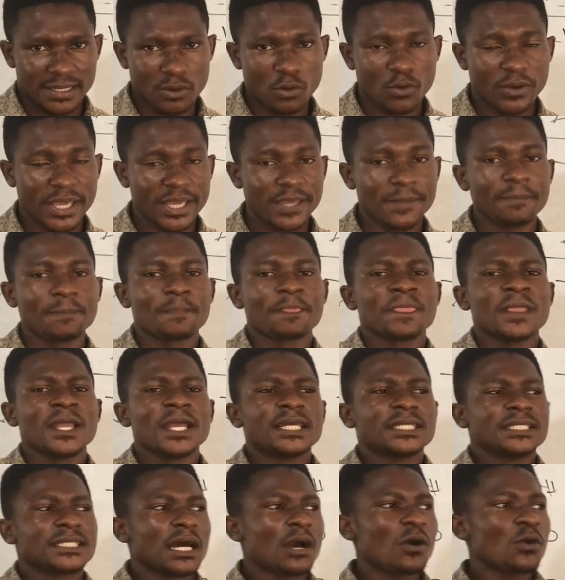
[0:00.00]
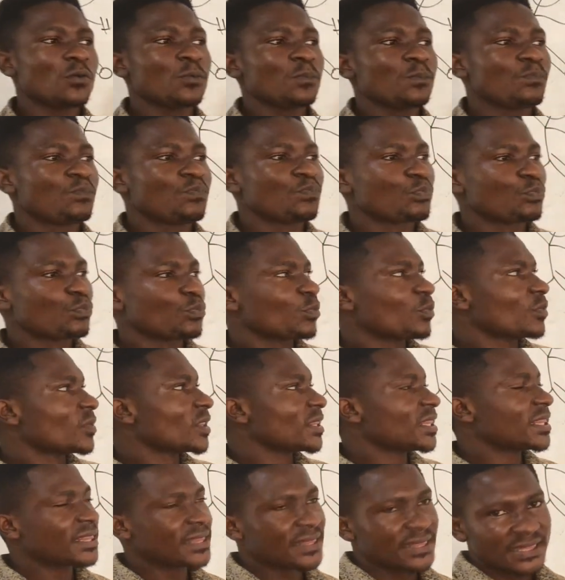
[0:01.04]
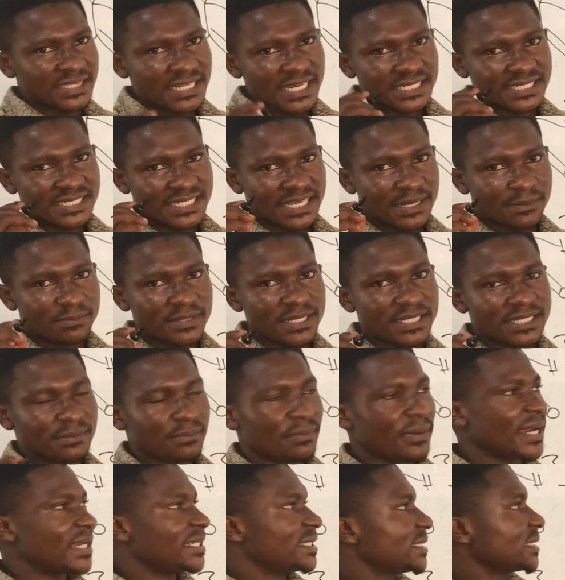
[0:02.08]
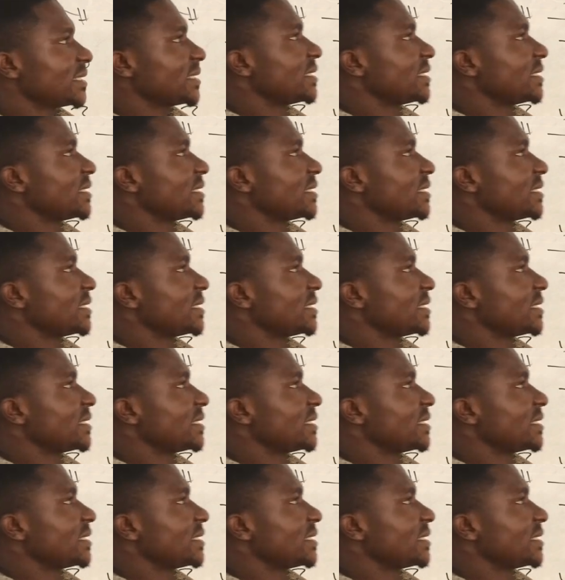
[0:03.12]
Okay, now just keep this in mind.